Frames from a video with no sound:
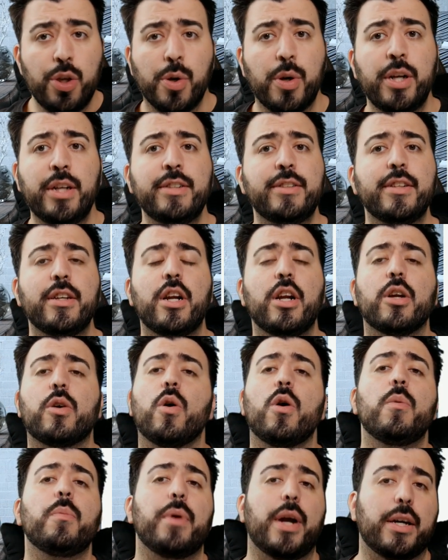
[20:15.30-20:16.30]
You couldn't see it on a
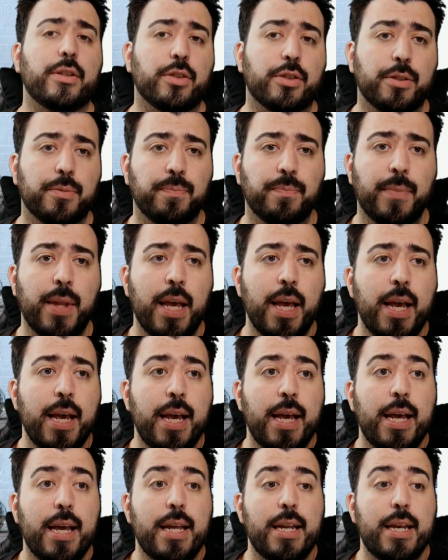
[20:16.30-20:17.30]
Chrome browser.
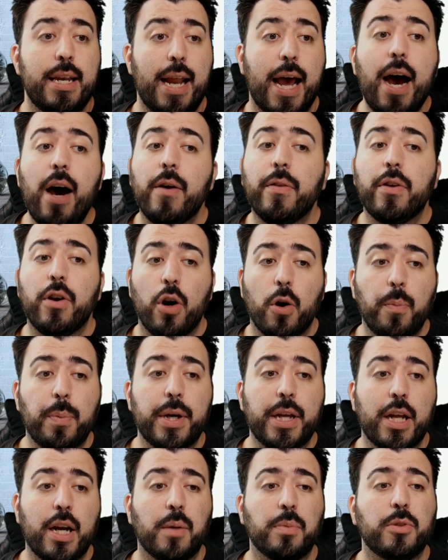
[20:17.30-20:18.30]
Now they're
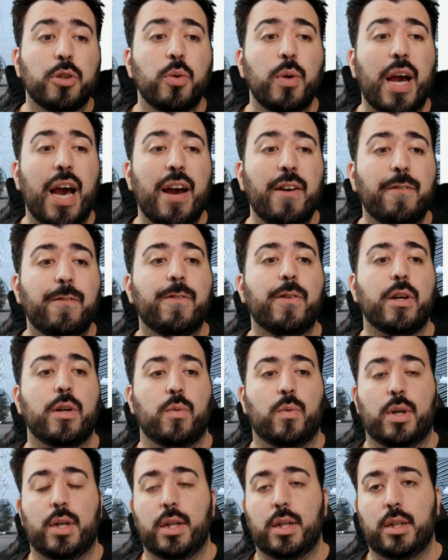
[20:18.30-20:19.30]
opening it up to
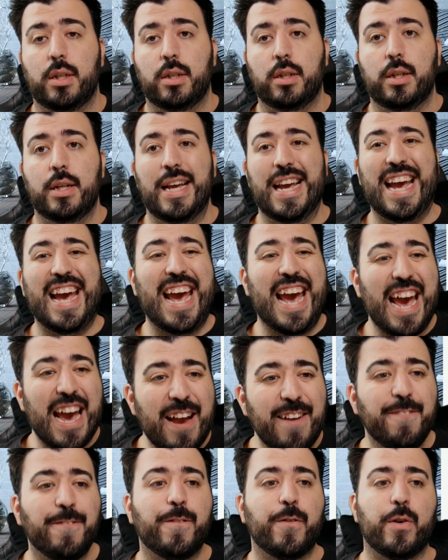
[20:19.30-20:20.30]
everyone,
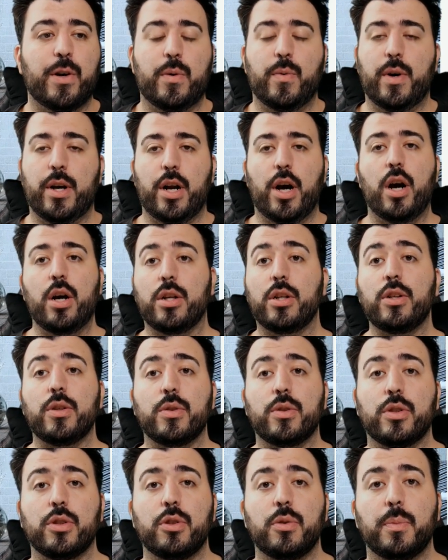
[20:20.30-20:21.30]
everyone on
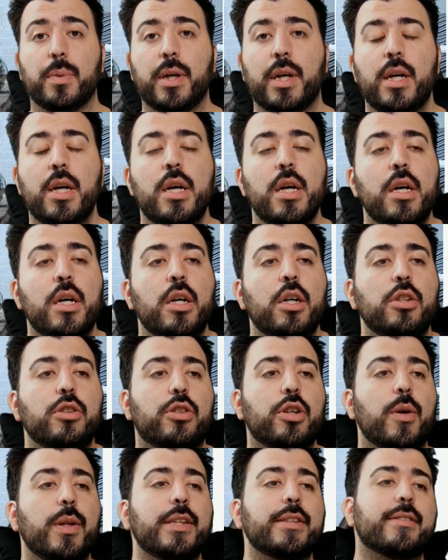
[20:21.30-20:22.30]
YouTube.
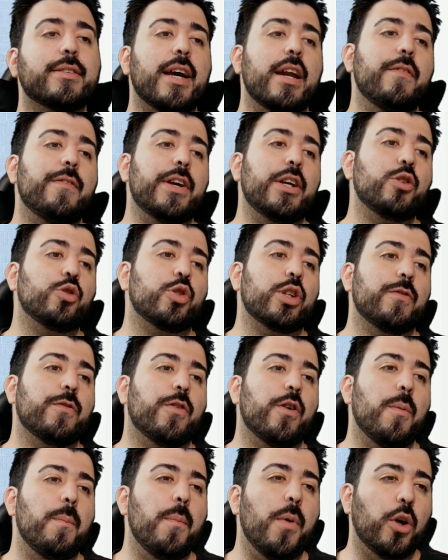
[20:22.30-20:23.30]
So this is kind of interesting
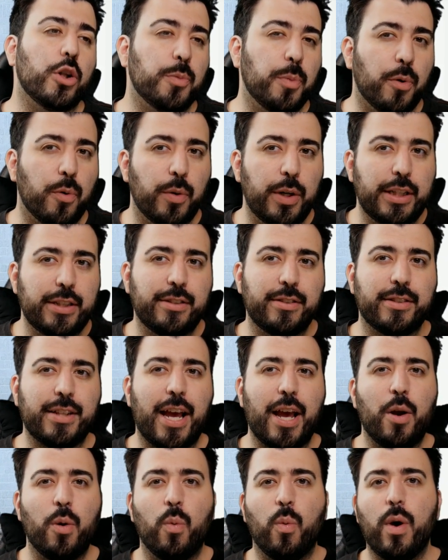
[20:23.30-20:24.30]
for multiple reasons,
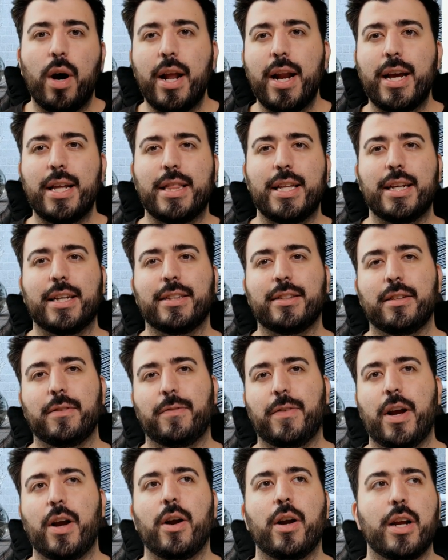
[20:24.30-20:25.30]
and one I think is a
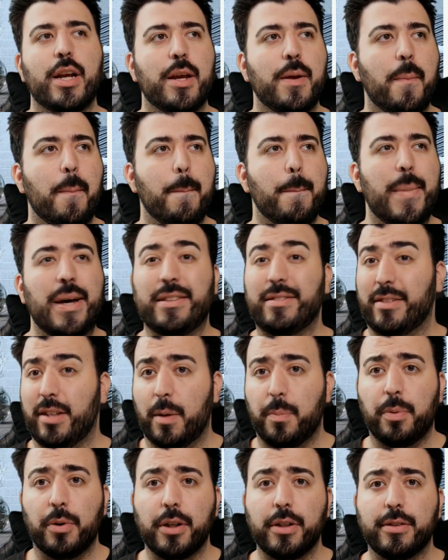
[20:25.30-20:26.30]
very messed
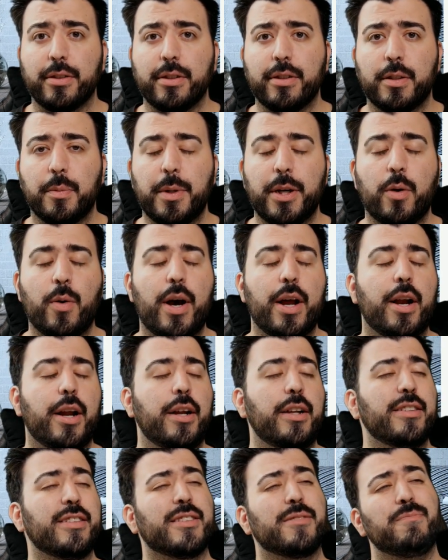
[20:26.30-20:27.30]
up reason, to be quite
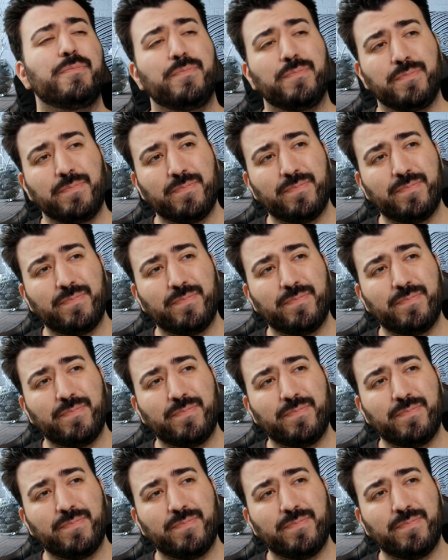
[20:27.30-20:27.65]
honest.